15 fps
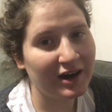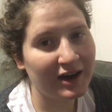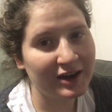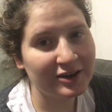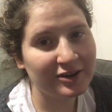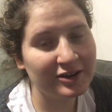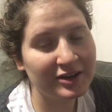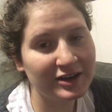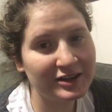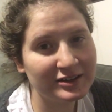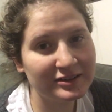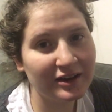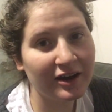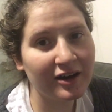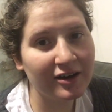I
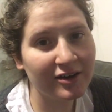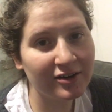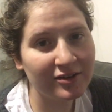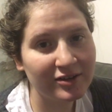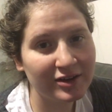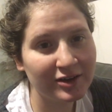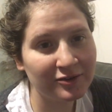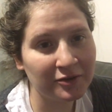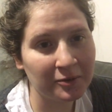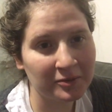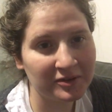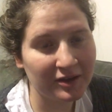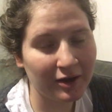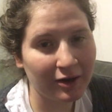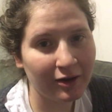couldn't tell if it
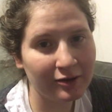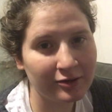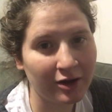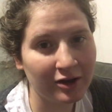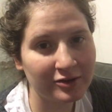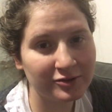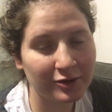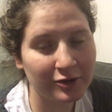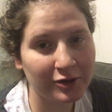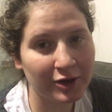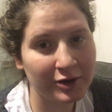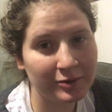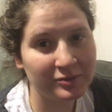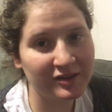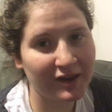was air or not, so I
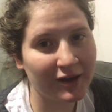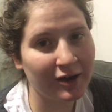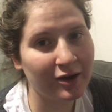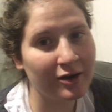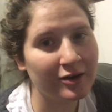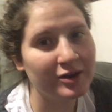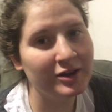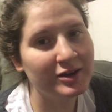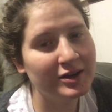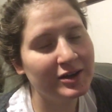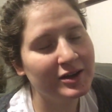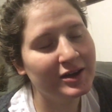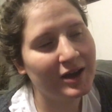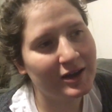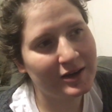thought it was air,
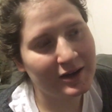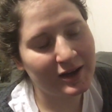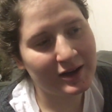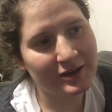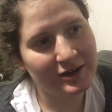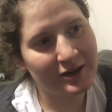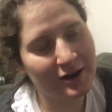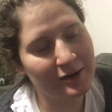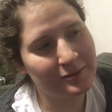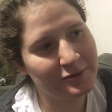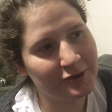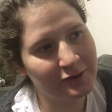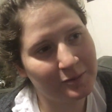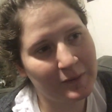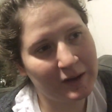and I ended up
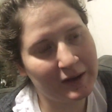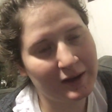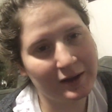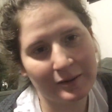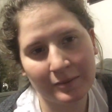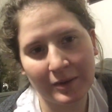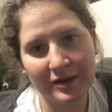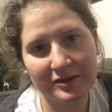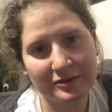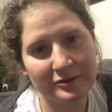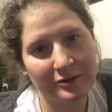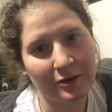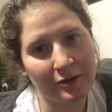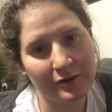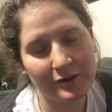just making a
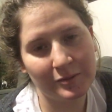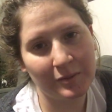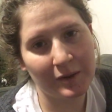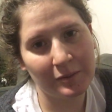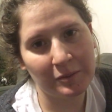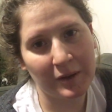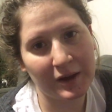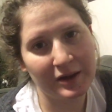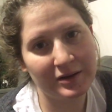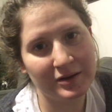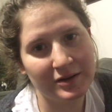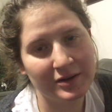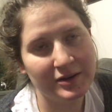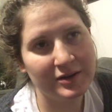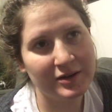mess all in my bed.
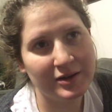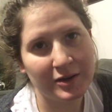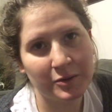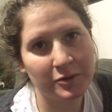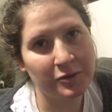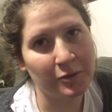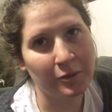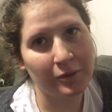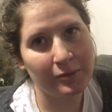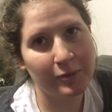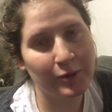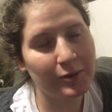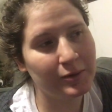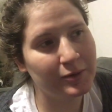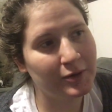It was
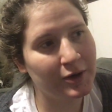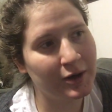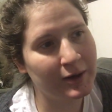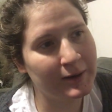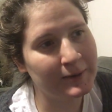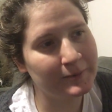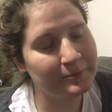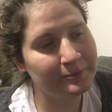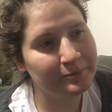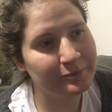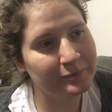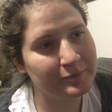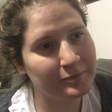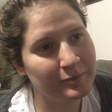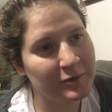horrible.
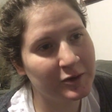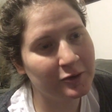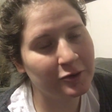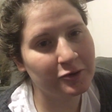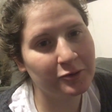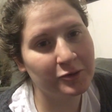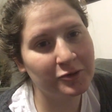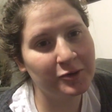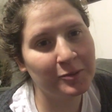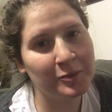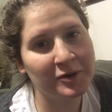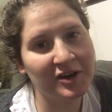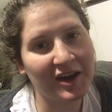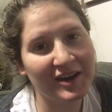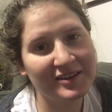The nurse was
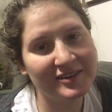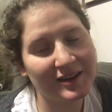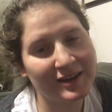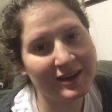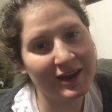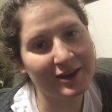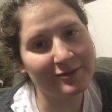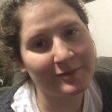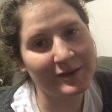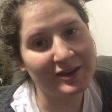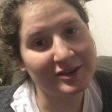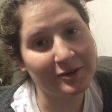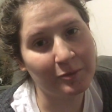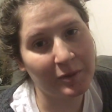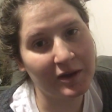super nice and gave me
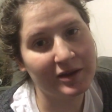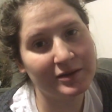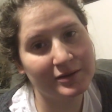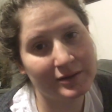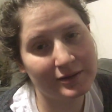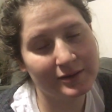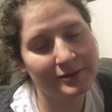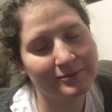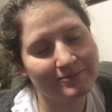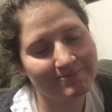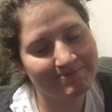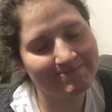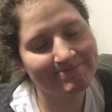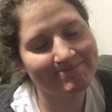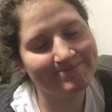a Depends.
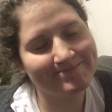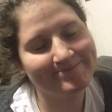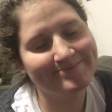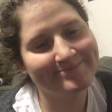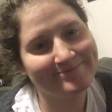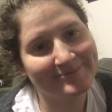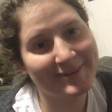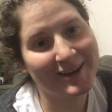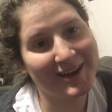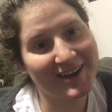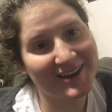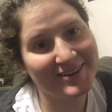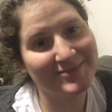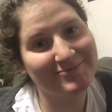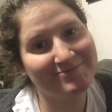Yeah,
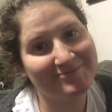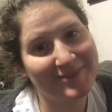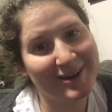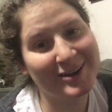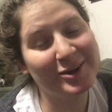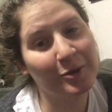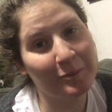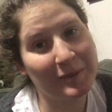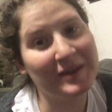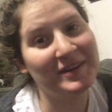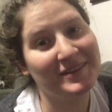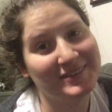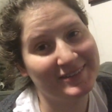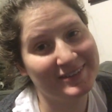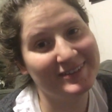a
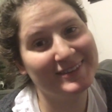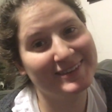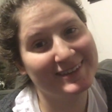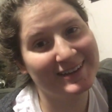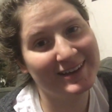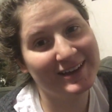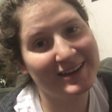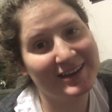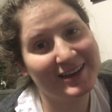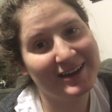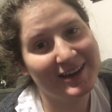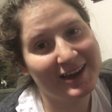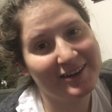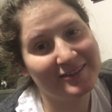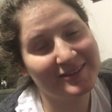Depends.
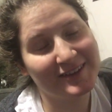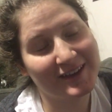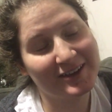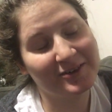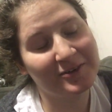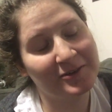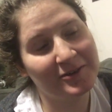I was like,